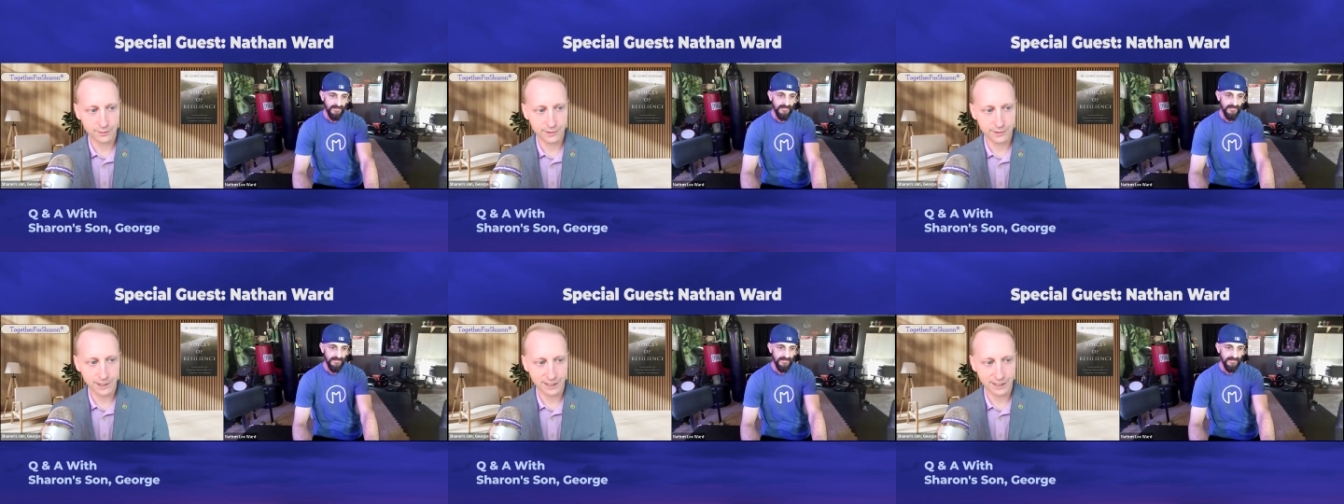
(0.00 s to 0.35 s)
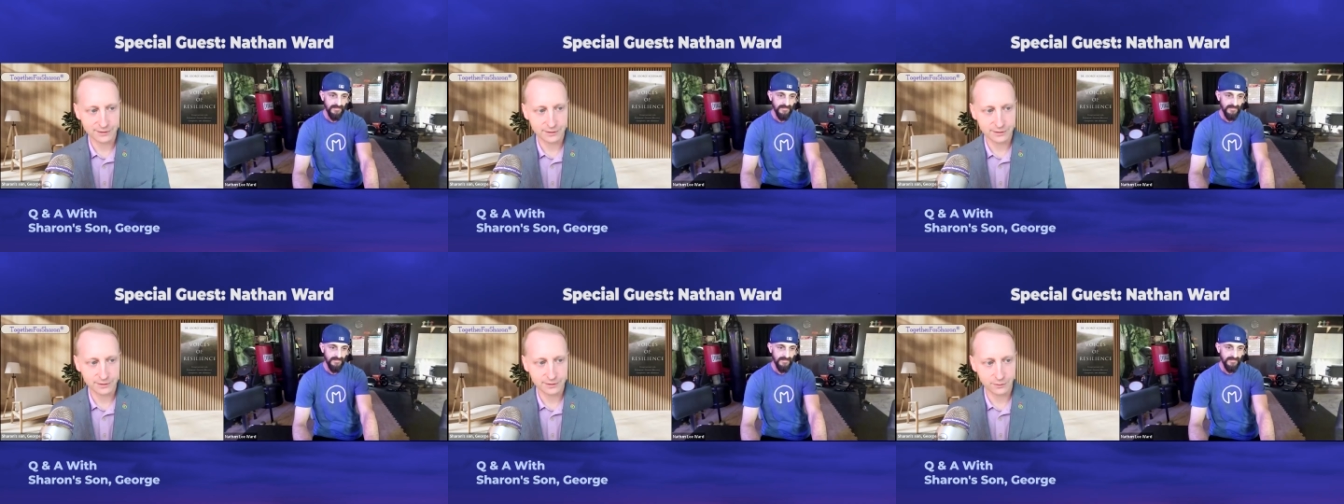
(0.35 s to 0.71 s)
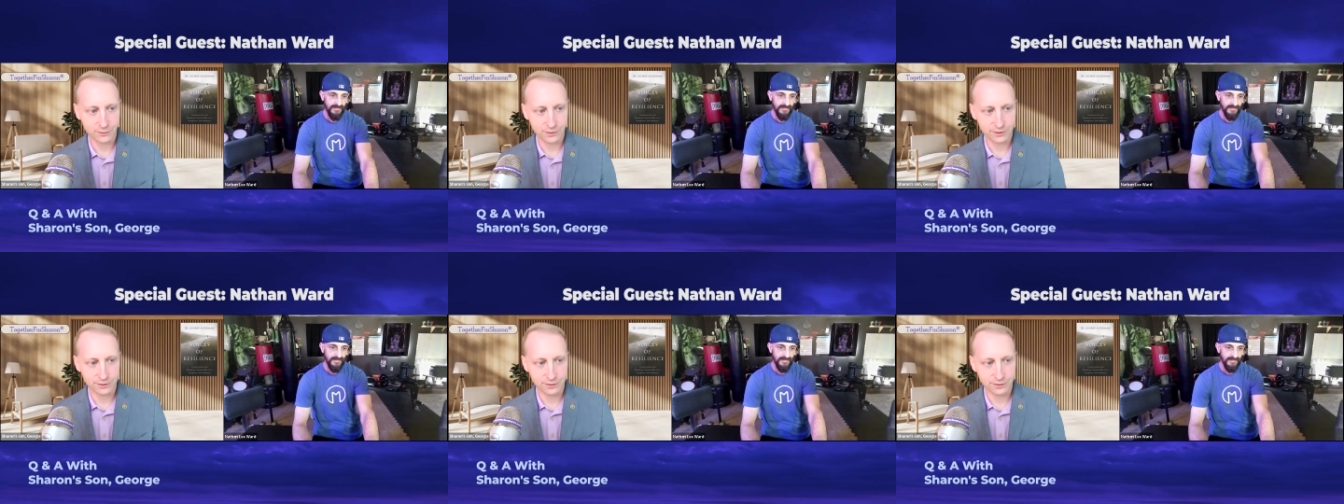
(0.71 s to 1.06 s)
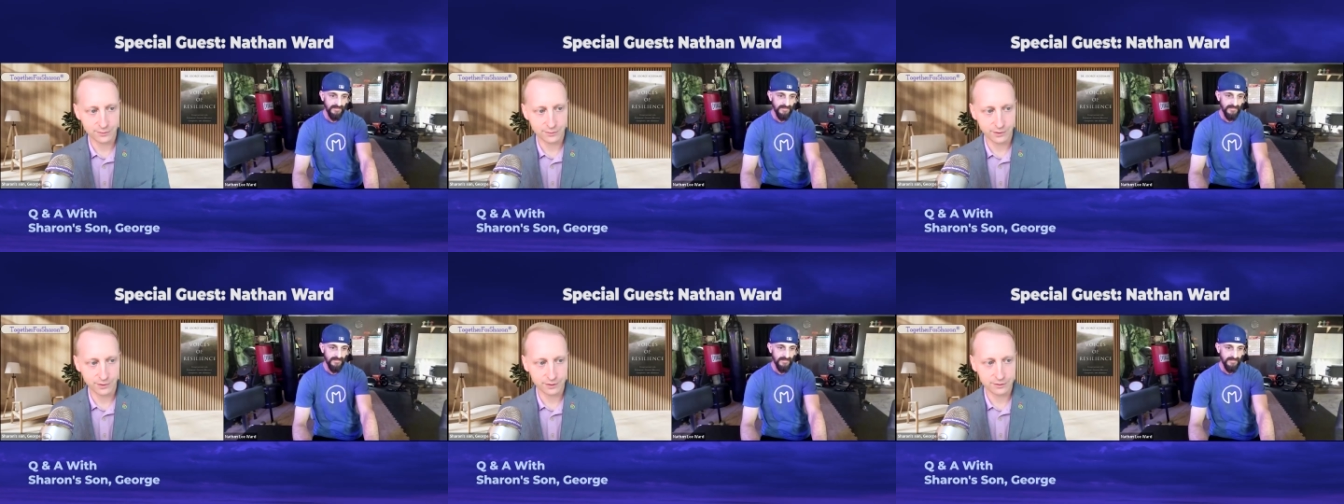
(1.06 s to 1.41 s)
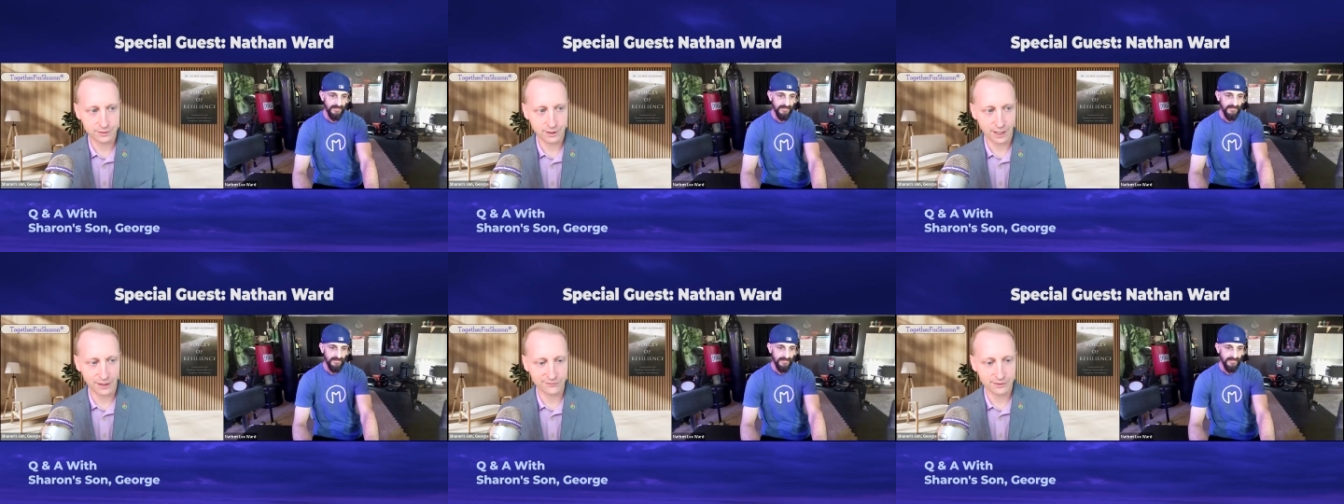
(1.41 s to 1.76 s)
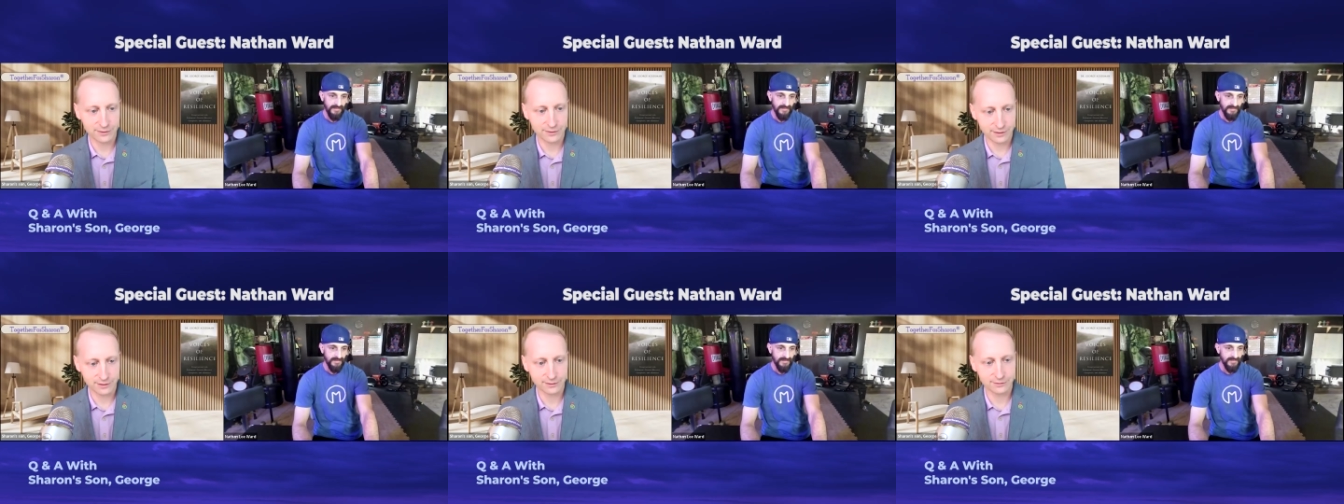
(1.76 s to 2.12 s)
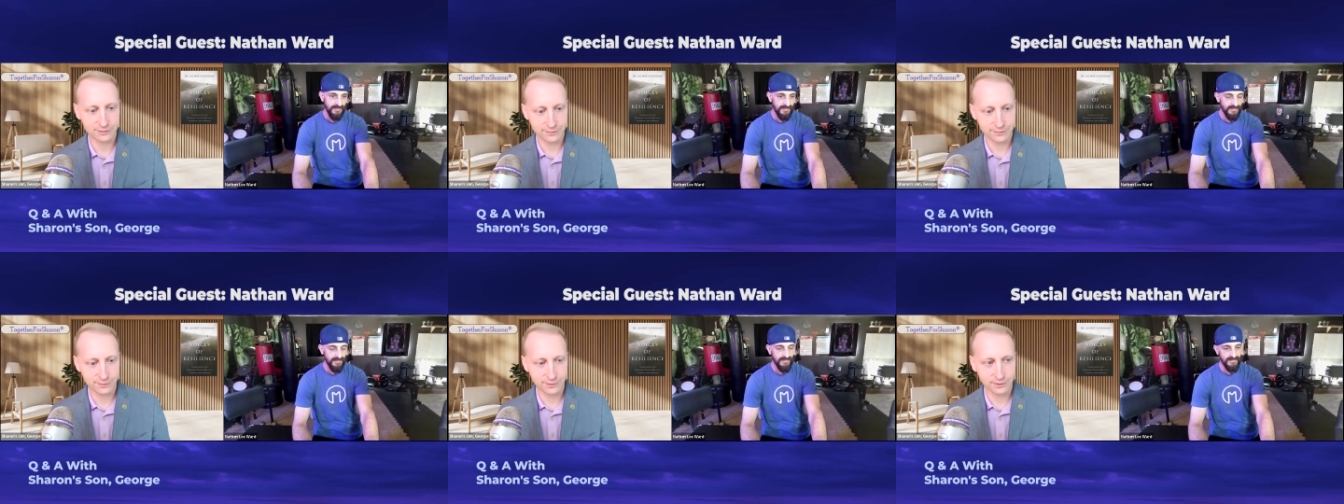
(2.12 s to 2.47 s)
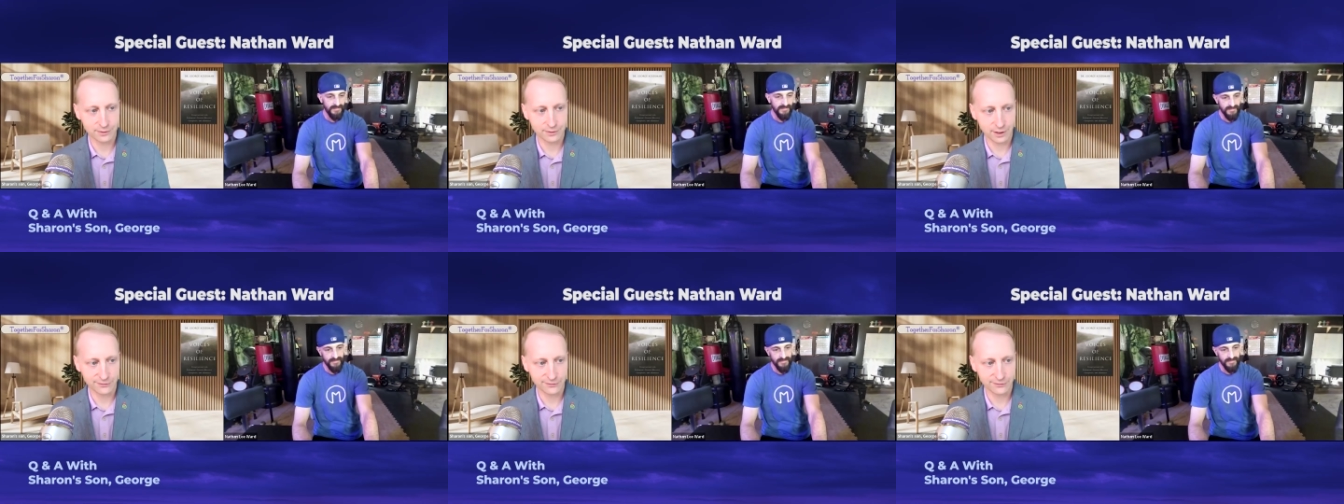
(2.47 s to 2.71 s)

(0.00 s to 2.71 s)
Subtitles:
but not just the word sports, every single sport.